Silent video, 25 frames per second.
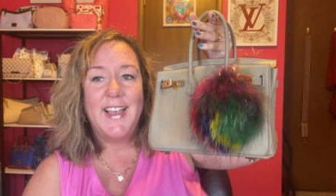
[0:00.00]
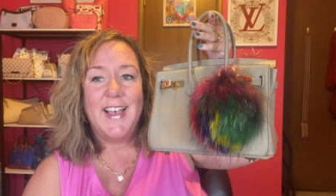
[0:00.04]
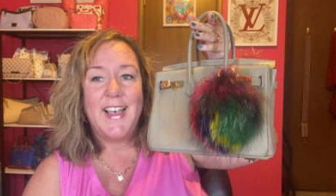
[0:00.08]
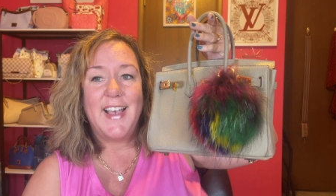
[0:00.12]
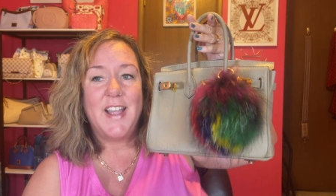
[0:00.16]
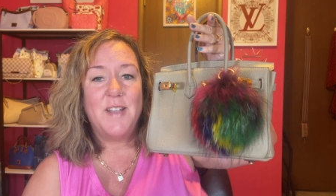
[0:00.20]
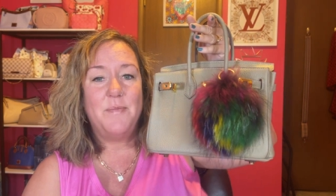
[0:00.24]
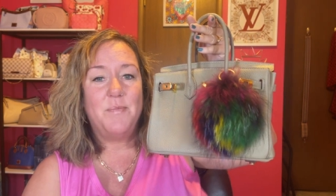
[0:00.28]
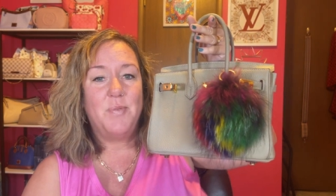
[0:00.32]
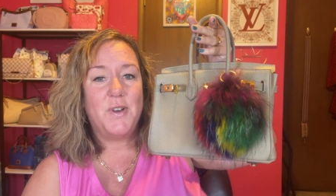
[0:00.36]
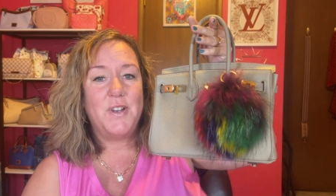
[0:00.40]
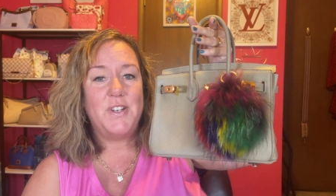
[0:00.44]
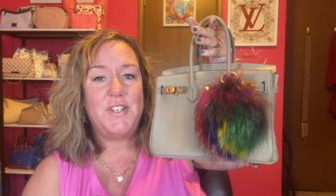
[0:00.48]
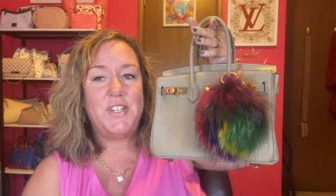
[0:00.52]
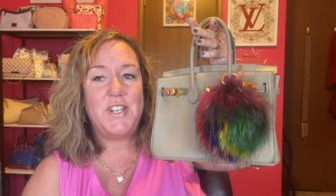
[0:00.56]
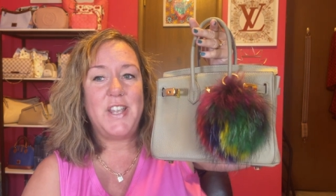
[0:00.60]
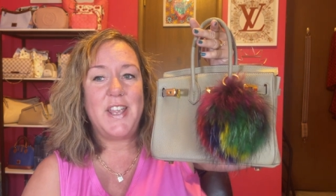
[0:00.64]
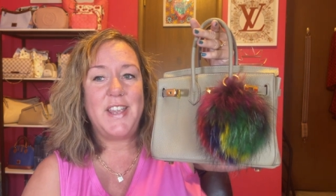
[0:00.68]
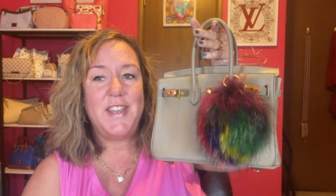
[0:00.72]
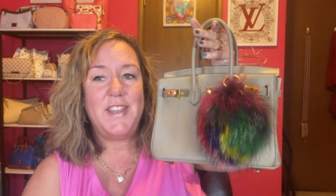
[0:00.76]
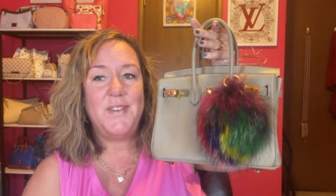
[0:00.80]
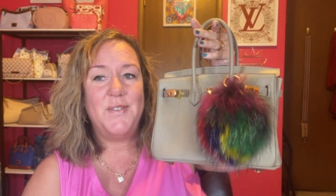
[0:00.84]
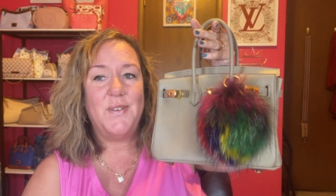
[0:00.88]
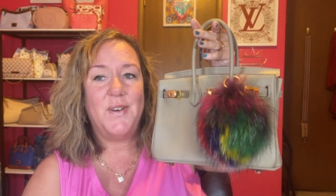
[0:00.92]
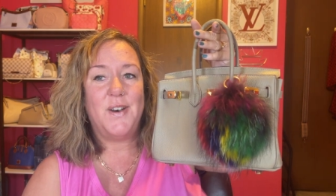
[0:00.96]
I
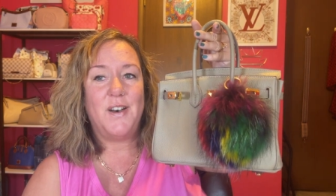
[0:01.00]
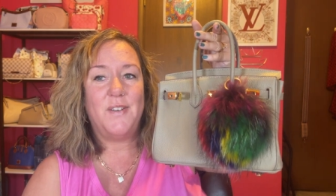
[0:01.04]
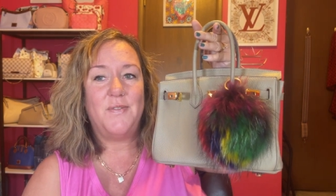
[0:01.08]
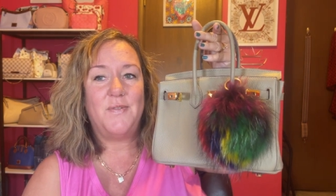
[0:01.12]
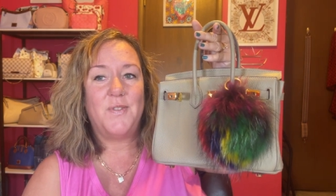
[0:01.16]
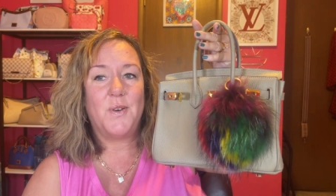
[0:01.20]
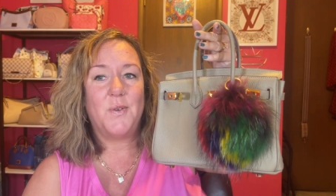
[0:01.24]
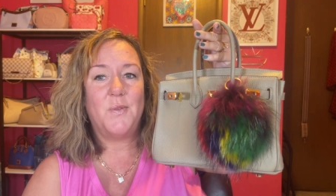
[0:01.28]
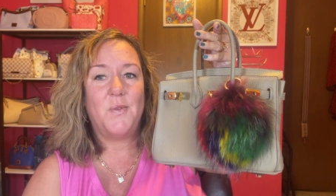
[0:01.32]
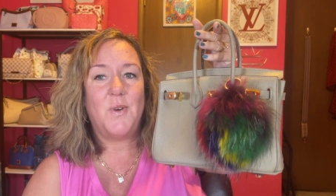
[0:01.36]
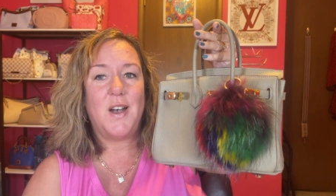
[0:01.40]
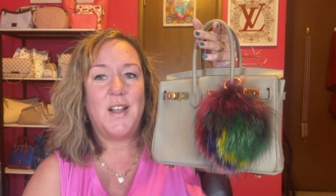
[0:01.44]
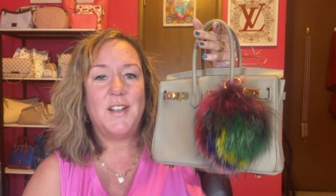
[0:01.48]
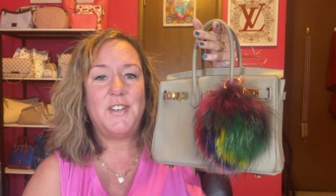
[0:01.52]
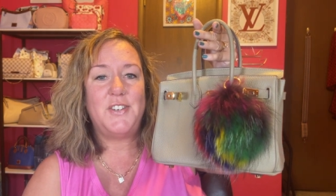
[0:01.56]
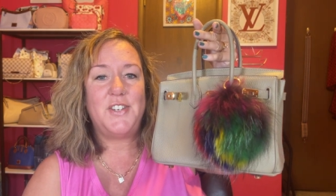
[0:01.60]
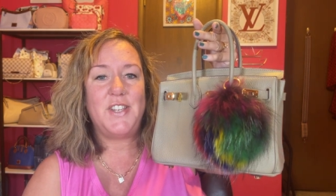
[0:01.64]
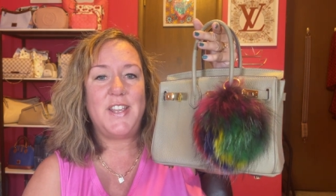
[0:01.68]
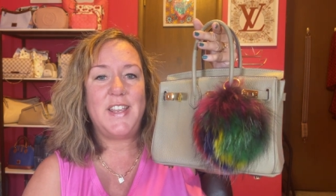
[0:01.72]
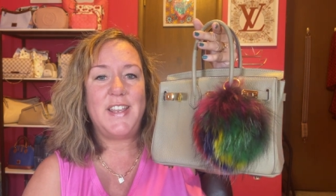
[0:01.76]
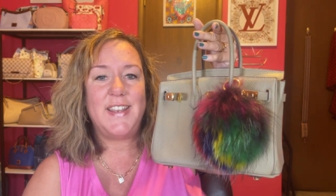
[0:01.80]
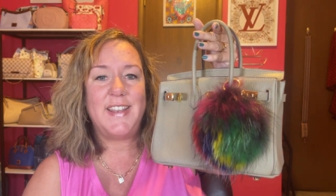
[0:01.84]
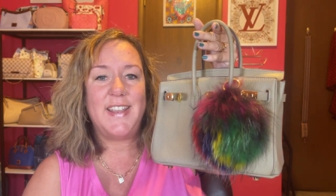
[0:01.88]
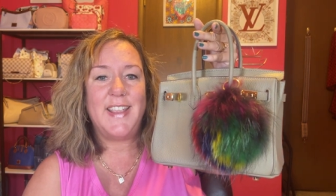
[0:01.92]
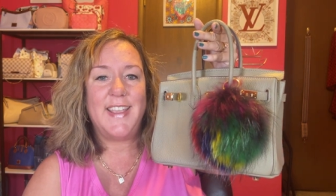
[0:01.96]
appreciate you all for
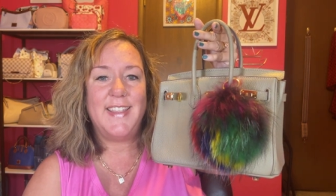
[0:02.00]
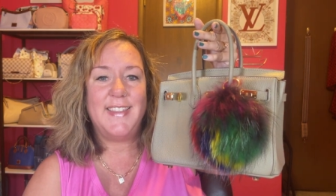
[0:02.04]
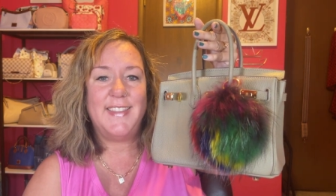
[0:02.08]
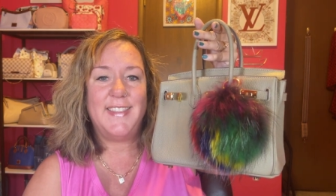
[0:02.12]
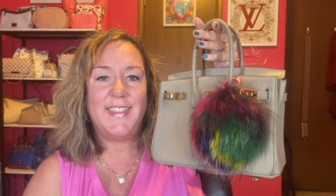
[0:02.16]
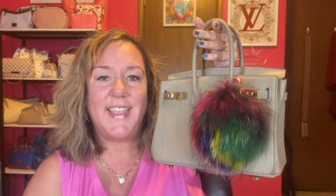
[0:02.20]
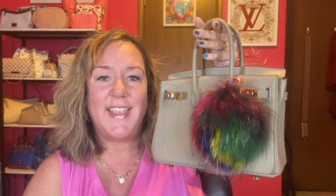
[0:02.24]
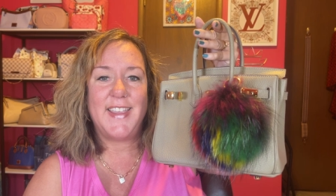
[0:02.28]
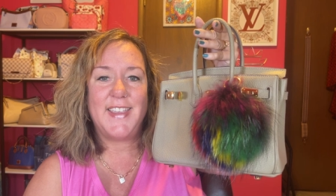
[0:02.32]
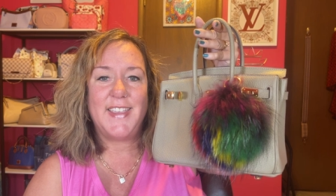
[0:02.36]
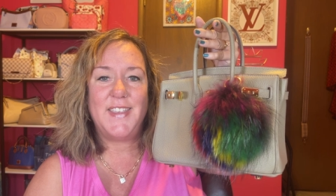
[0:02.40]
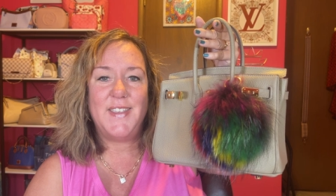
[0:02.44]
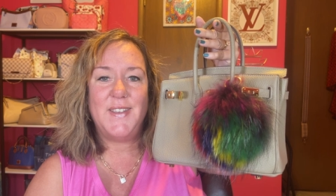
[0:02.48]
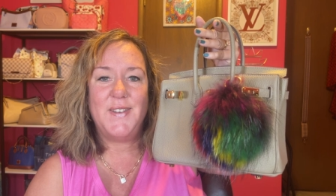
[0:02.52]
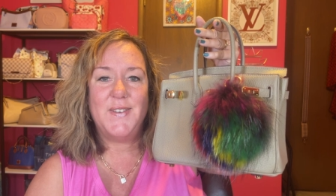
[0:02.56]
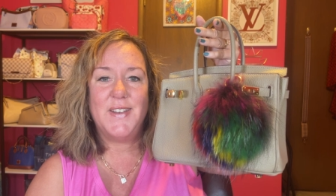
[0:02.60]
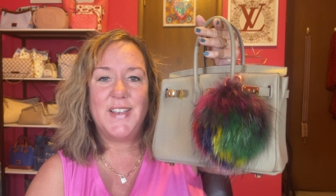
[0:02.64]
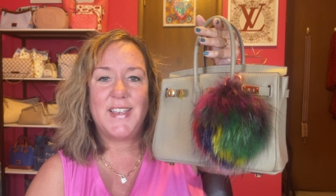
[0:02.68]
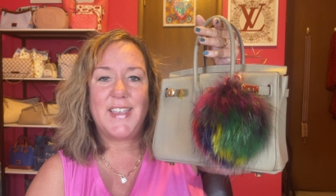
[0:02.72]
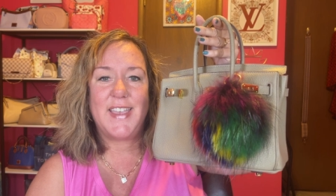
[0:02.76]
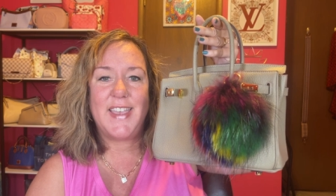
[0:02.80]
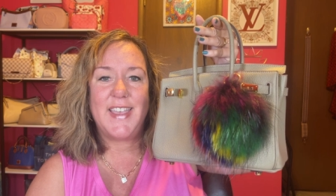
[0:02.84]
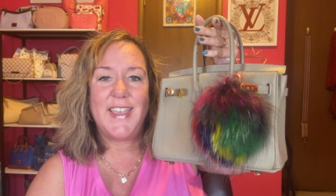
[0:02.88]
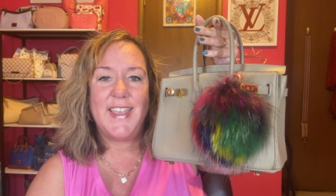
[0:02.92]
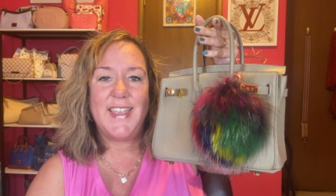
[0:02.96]
watching and thank you
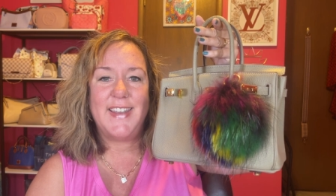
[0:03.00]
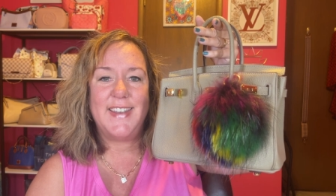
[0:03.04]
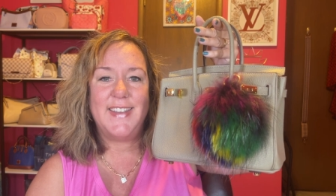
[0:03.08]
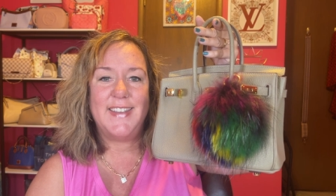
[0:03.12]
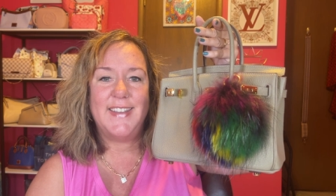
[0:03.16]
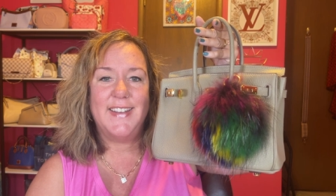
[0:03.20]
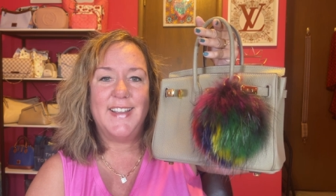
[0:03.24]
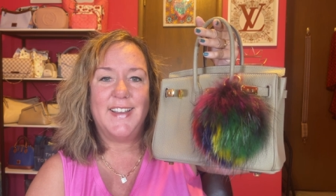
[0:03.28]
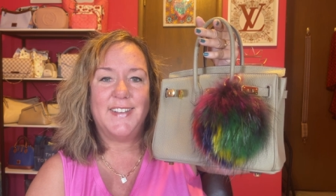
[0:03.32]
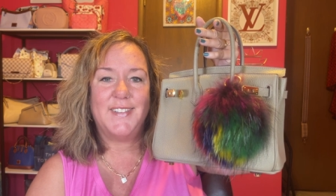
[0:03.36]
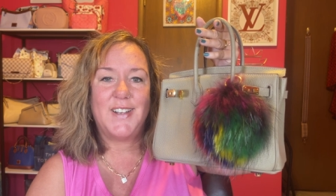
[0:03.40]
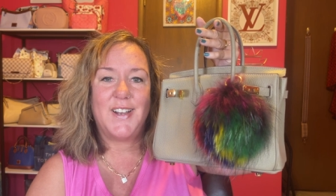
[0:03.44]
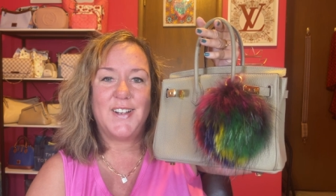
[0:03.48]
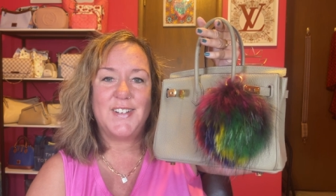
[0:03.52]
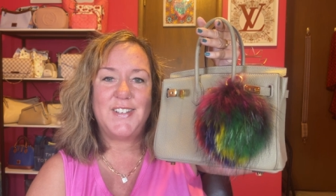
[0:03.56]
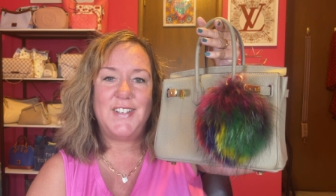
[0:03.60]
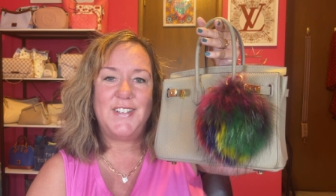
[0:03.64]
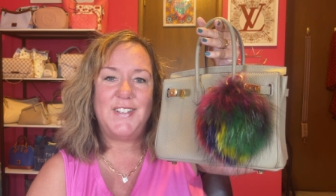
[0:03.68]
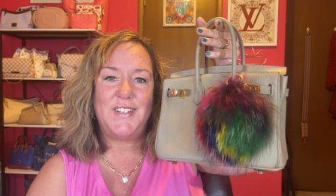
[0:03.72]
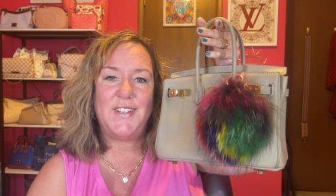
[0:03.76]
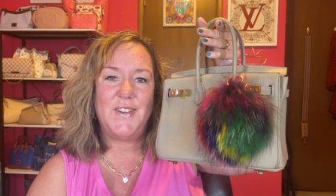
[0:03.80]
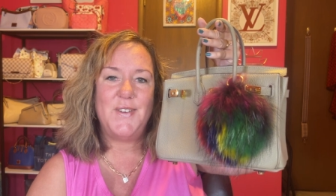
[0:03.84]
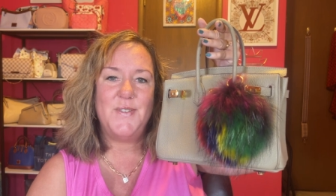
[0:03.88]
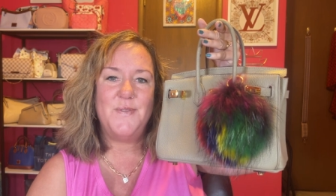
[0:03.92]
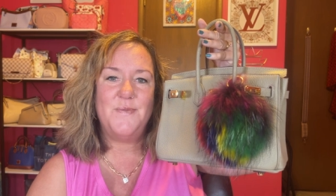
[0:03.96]
again and I'll talk to
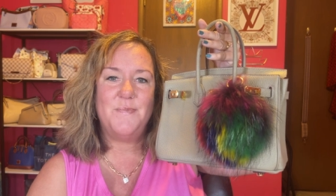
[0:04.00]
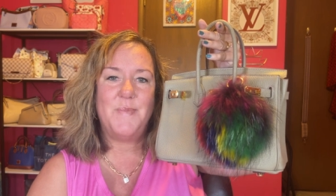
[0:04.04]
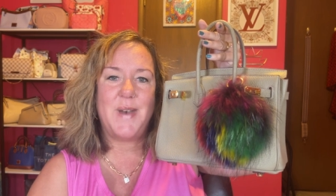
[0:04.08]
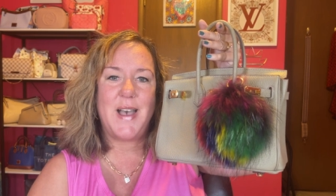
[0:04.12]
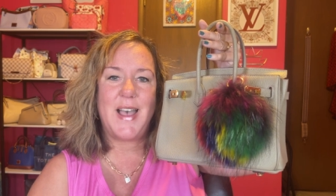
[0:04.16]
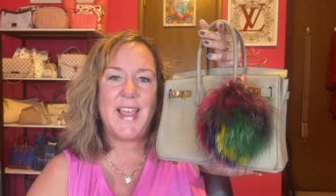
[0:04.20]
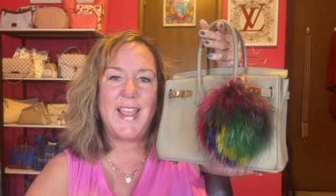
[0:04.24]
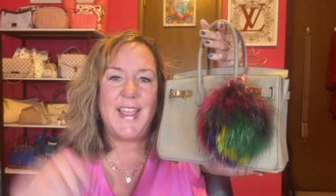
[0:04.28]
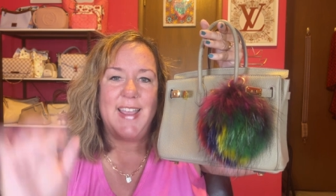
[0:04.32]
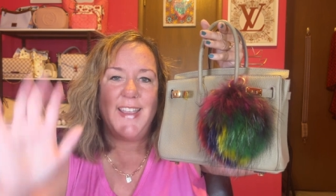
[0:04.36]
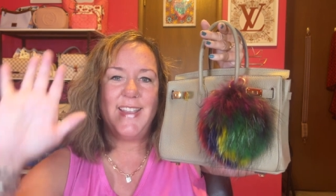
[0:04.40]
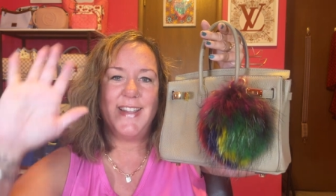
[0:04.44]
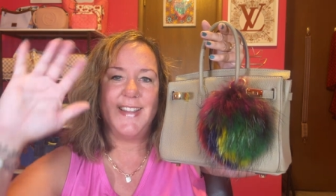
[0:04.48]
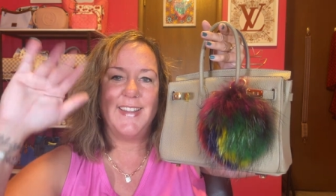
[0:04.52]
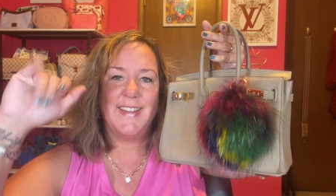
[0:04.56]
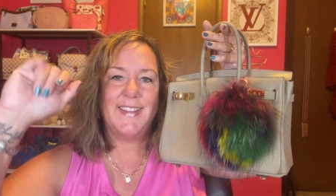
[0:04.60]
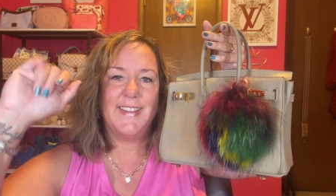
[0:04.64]
you soon. Bye.